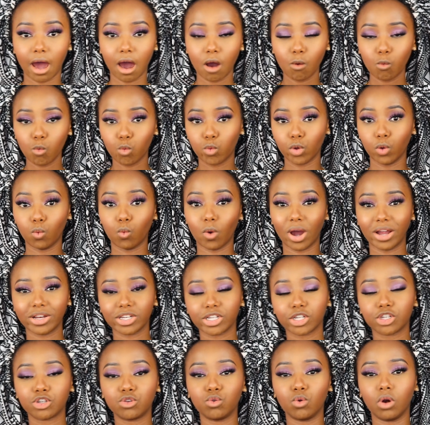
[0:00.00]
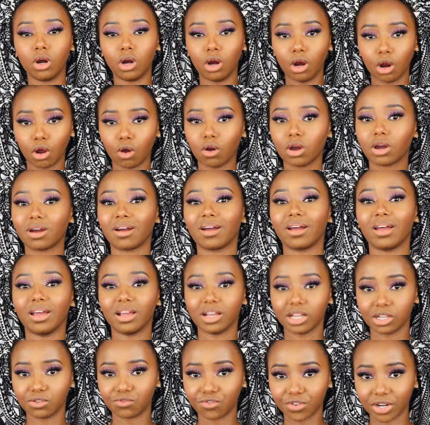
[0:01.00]
now we want to lock
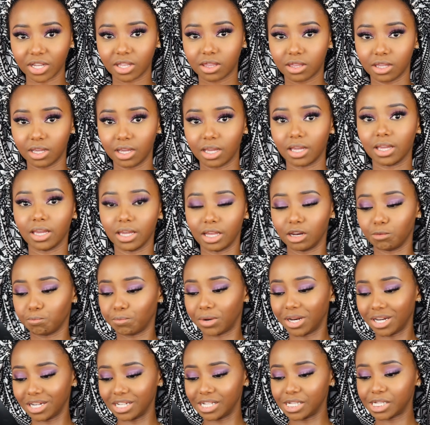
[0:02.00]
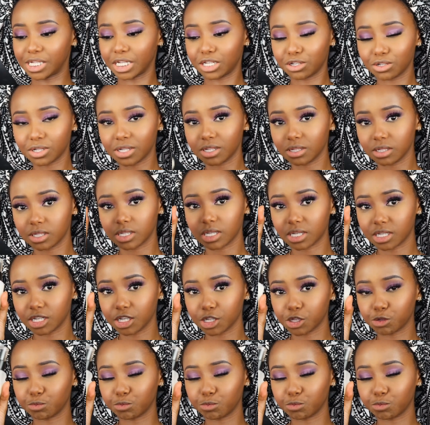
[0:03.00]
everything in place, and this is a setting